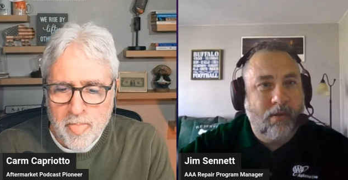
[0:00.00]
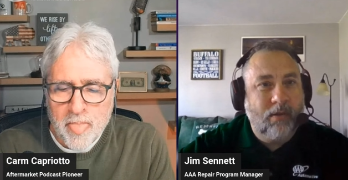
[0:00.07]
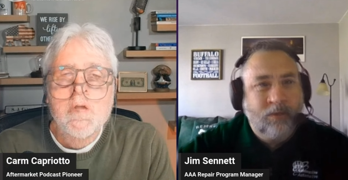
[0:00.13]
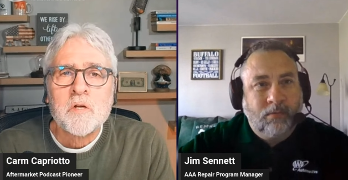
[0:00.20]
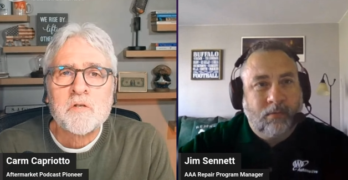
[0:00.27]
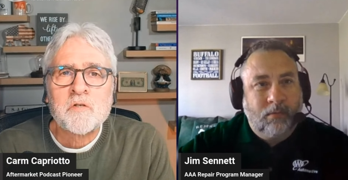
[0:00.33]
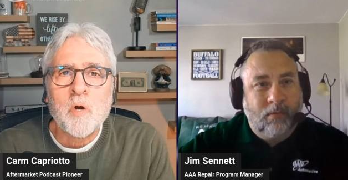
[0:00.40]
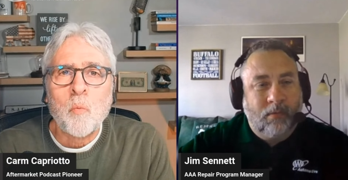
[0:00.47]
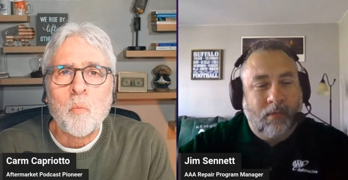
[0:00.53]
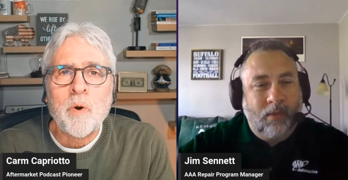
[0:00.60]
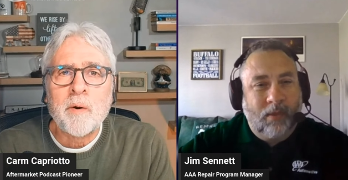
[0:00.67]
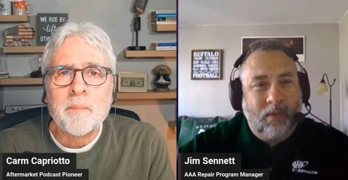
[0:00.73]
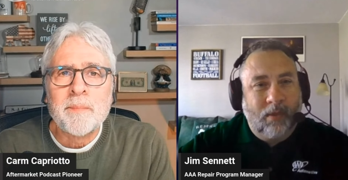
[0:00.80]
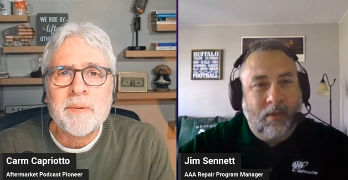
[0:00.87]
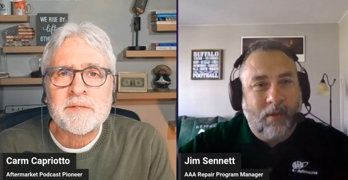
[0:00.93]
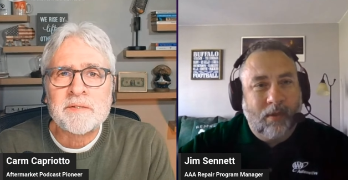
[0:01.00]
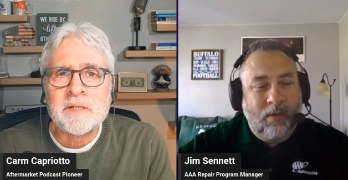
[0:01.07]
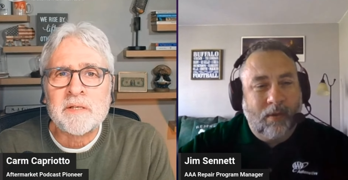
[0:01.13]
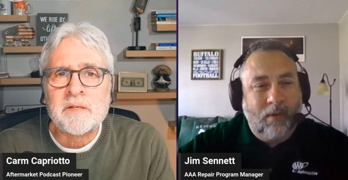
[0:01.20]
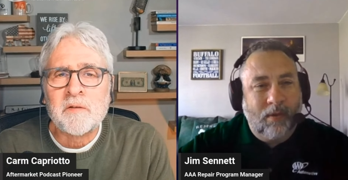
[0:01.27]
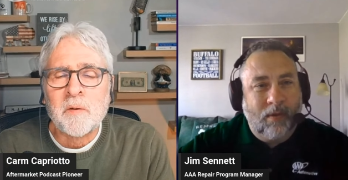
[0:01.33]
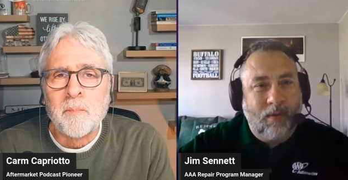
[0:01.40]
Speaker 1: So we're
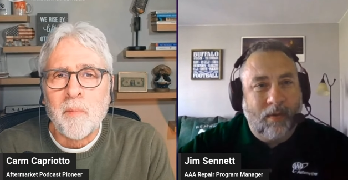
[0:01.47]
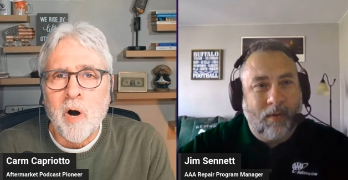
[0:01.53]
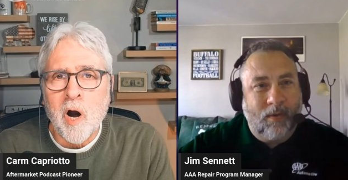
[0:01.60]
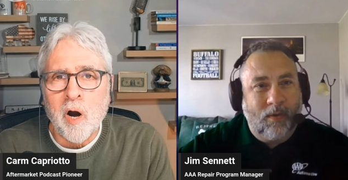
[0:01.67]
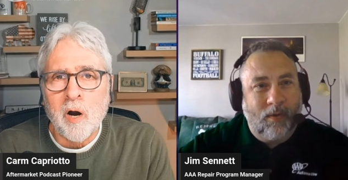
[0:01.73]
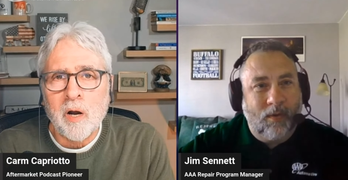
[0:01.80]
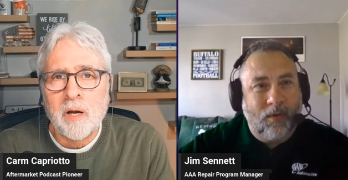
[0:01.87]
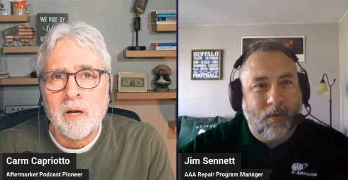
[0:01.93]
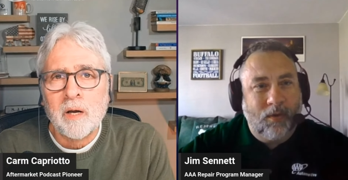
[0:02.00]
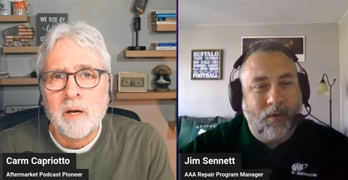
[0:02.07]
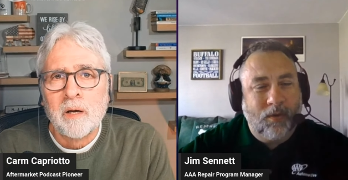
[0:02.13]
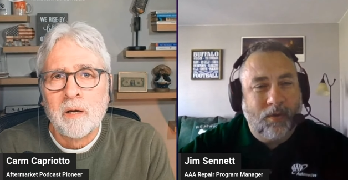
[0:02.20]
missing the mark.